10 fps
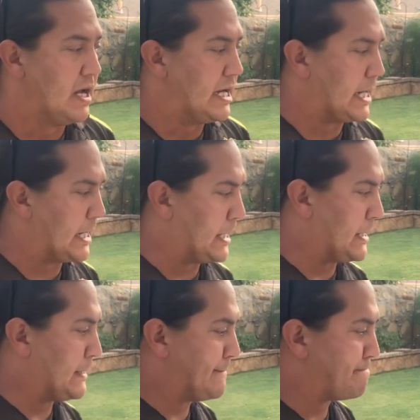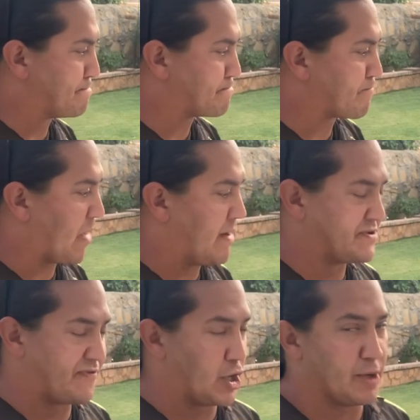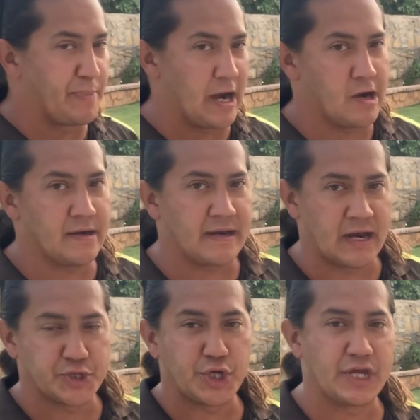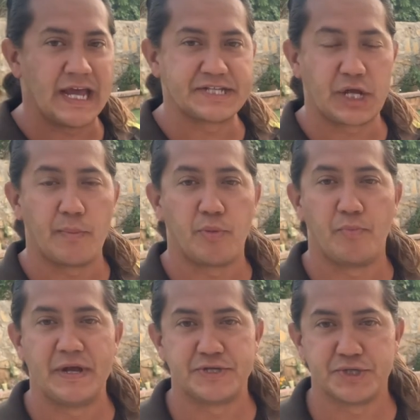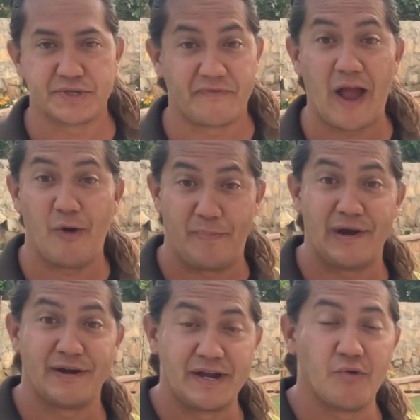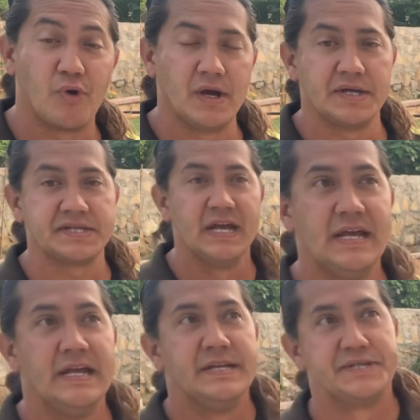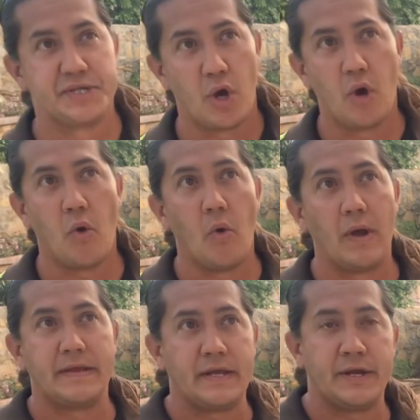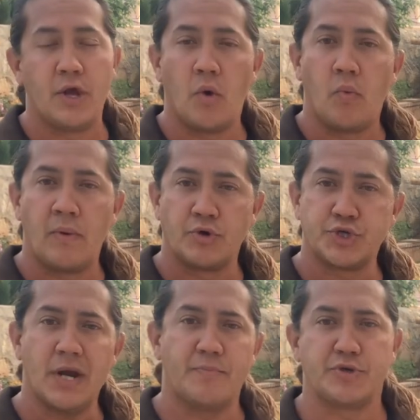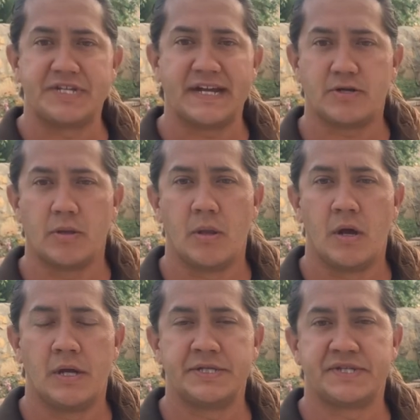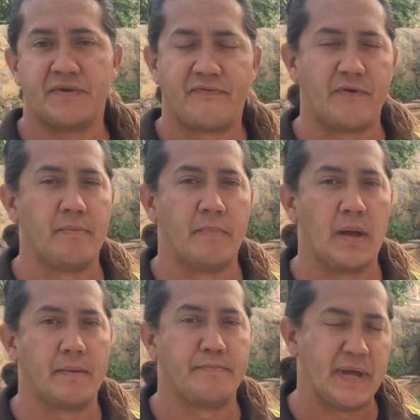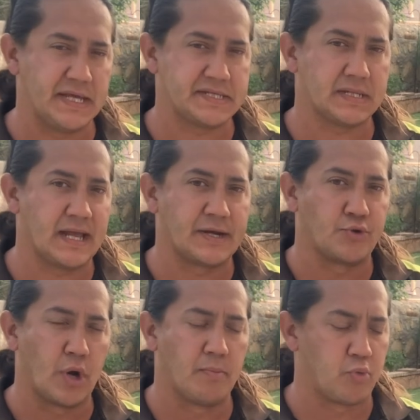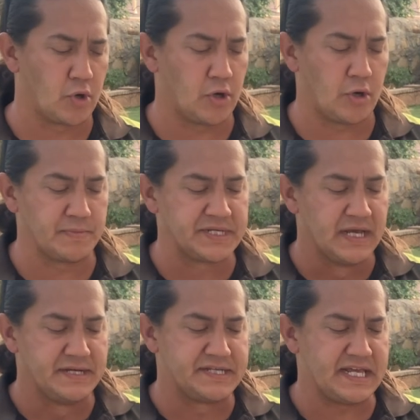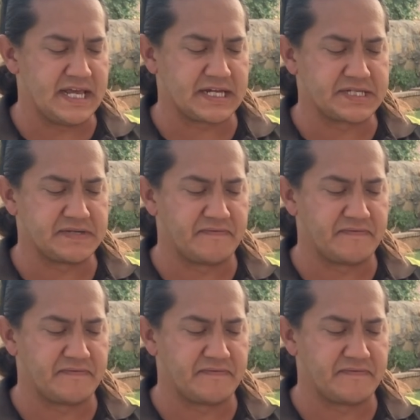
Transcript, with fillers: um it was very apparent and I'll show you guys a couple pictures of how apparent it was. So, you know, when we're trying to protect our lawns from pests like grub worms, ticks,